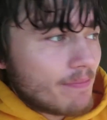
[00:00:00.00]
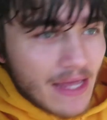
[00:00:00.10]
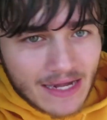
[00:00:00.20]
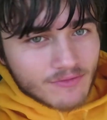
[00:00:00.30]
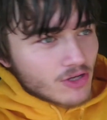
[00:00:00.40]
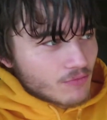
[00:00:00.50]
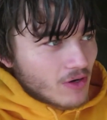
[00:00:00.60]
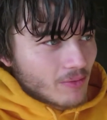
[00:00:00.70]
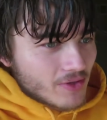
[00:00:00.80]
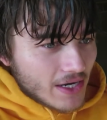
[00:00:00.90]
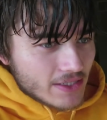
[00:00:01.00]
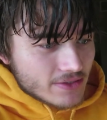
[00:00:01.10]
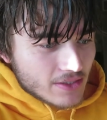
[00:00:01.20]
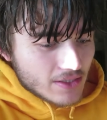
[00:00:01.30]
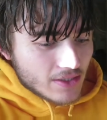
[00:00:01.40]
Like, I'm not even gonna front with you
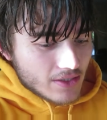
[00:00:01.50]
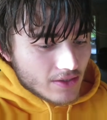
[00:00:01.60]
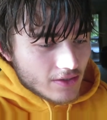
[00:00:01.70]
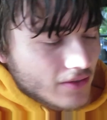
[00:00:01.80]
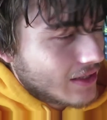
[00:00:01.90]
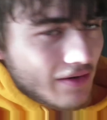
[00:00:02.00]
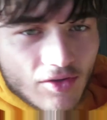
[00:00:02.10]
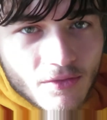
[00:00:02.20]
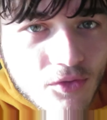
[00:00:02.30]
guys. Not even gonna